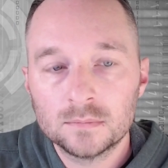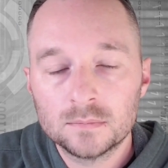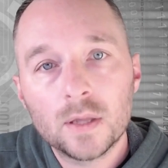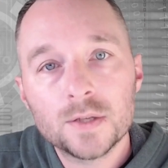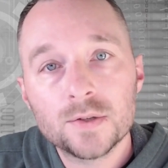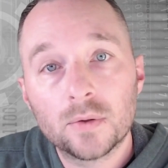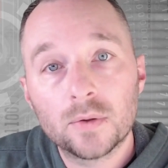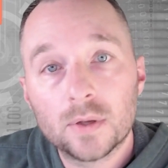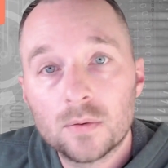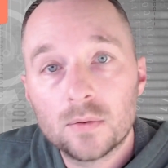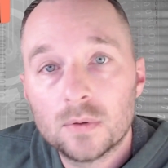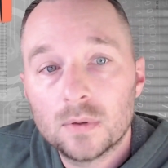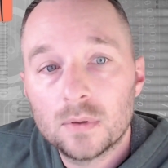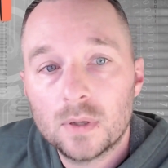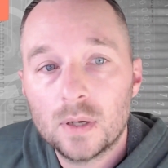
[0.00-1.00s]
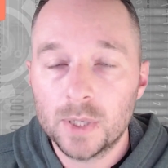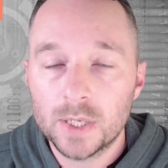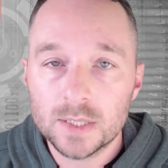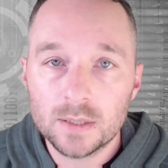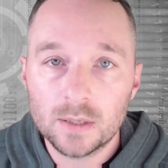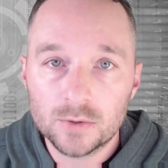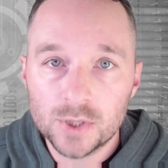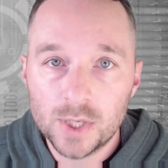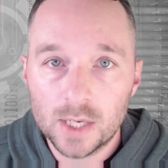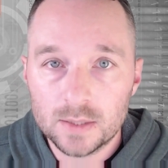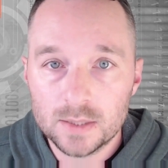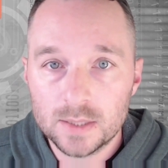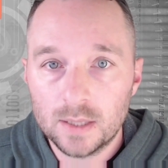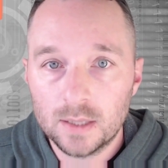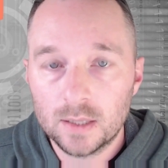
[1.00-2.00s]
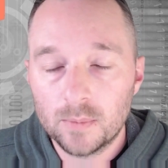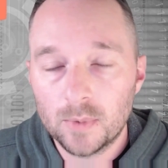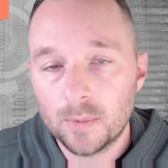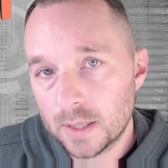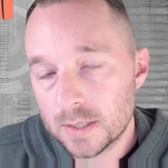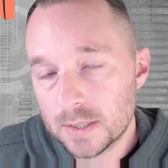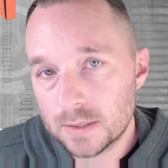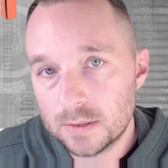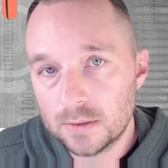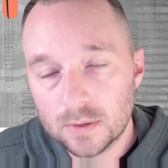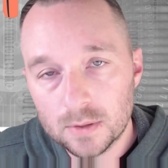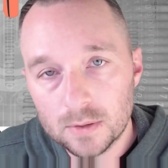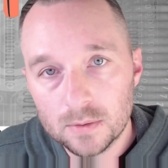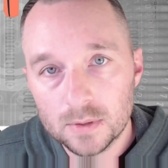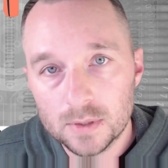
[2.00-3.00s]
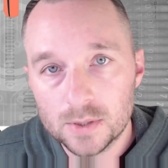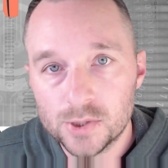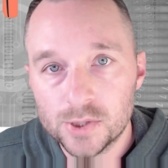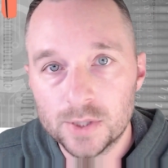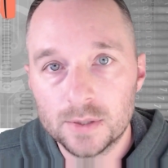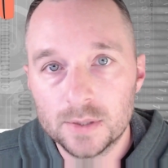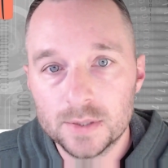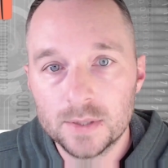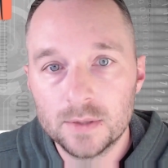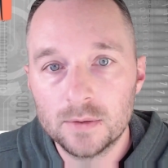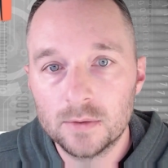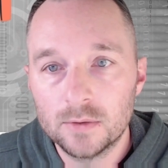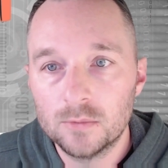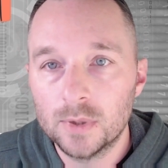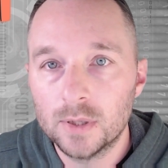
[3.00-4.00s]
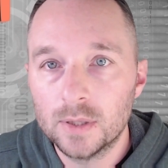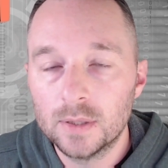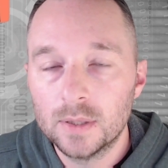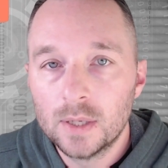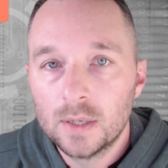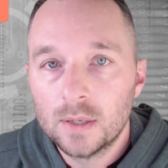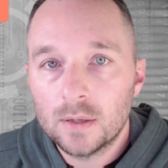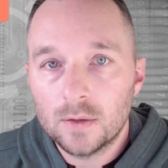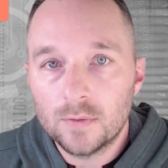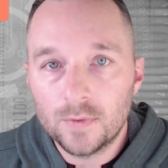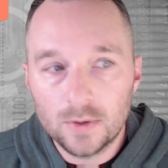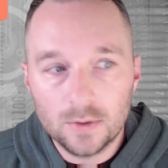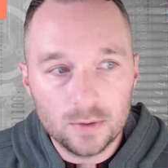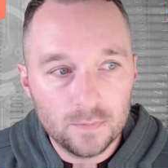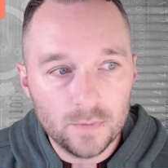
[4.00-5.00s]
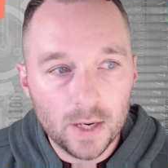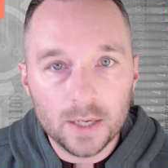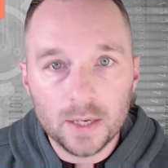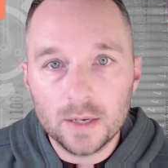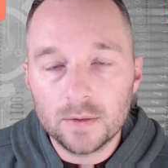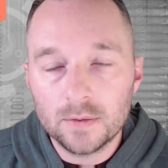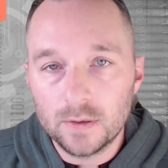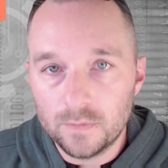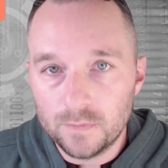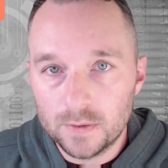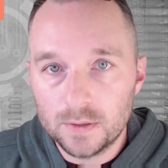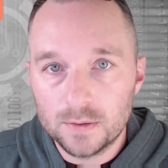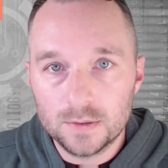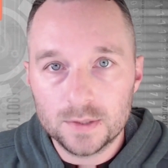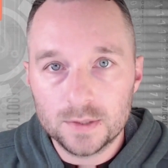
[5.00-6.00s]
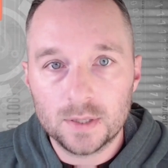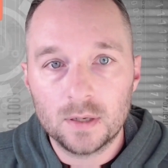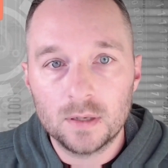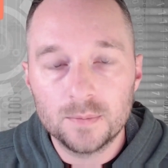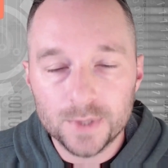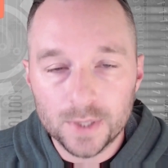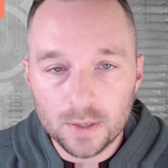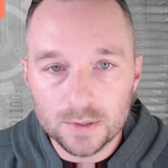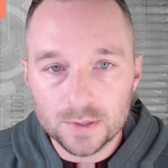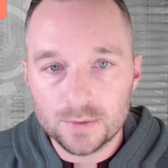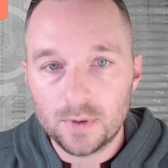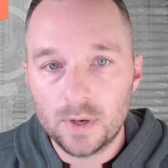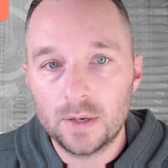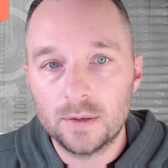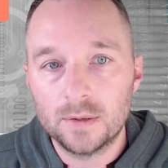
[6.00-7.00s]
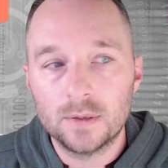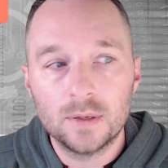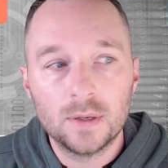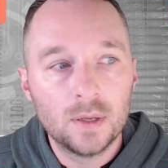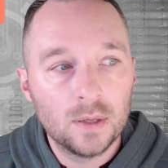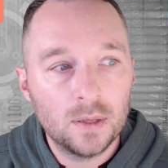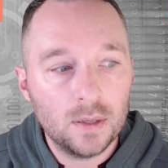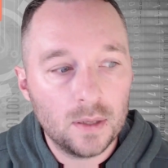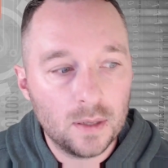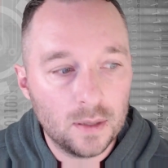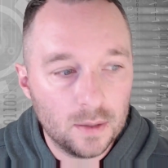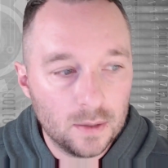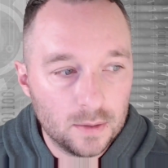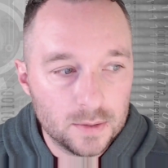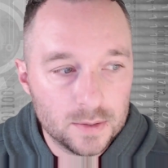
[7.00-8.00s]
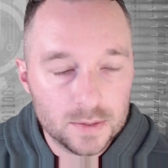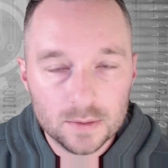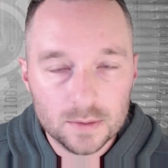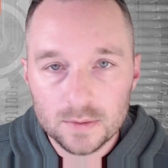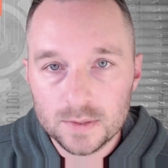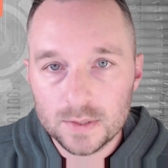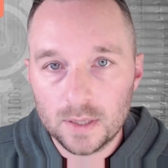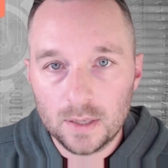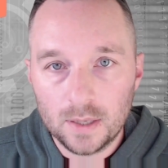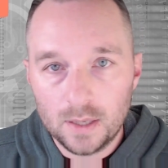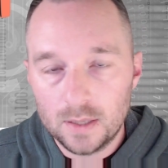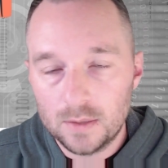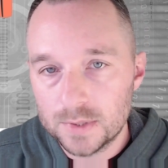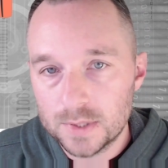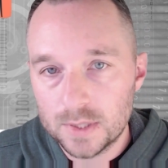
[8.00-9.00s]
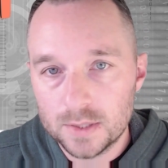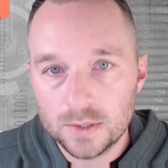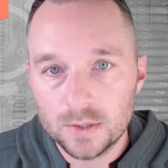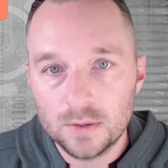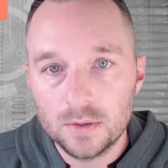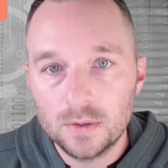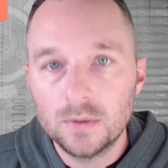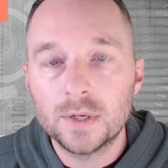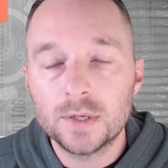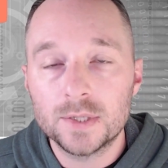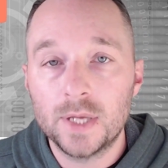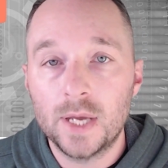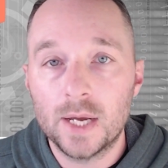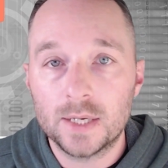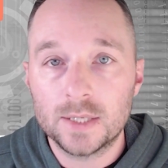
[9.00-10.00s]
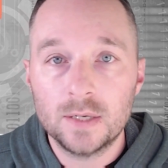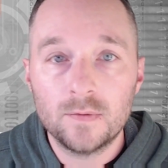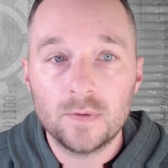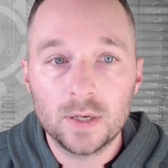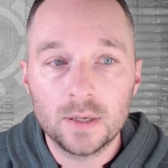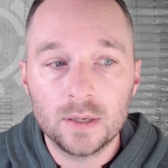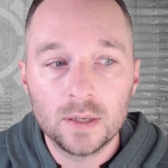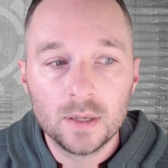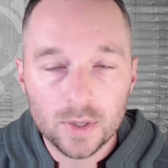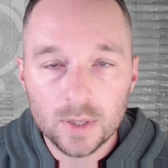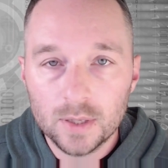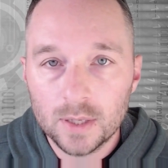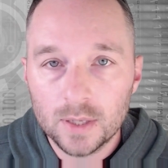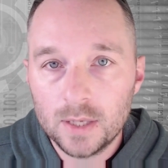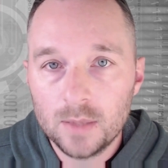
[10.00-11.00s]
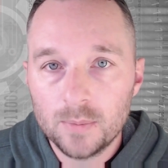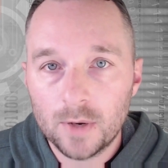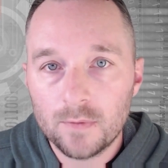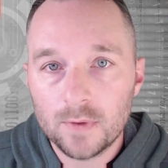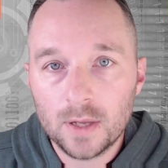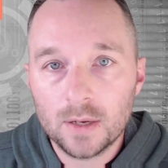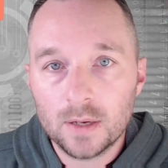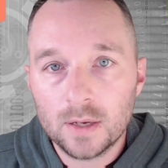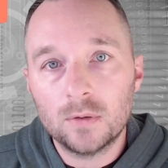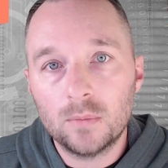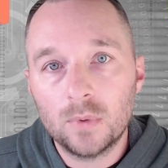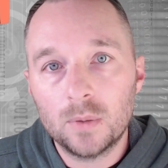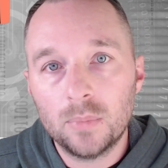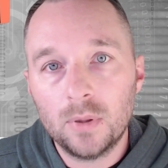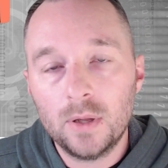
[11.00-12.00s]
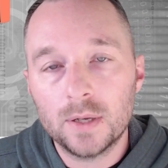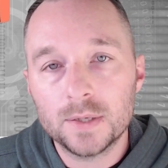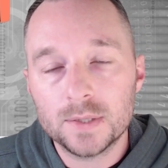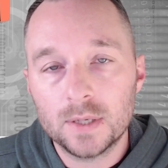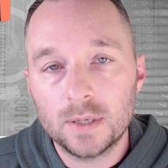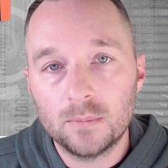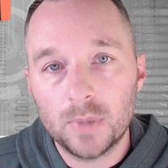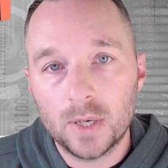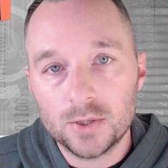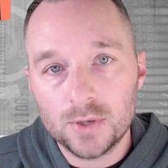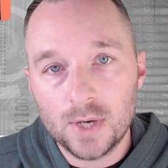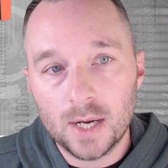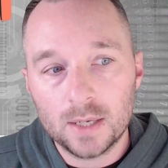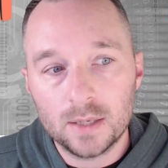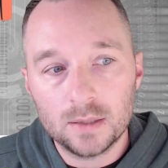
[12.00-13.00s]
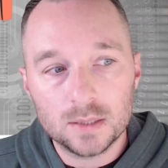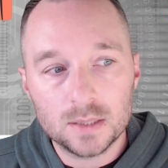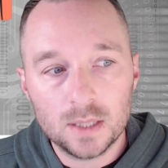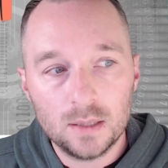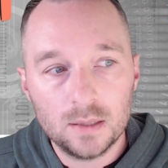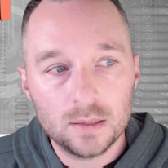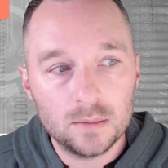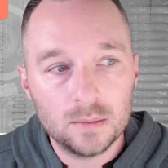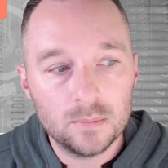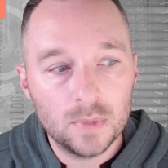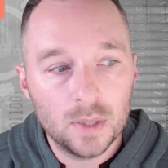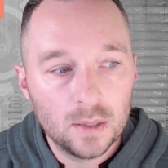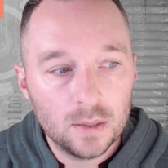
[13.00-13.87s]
That's really cool because it'll track the time, and I guess you could do it in Jira too, but if you're inviting the defenders to come to Ghostwriter and say, hey, was this you? Here's the activity. You can keep everything all in one place, and by tracking the time,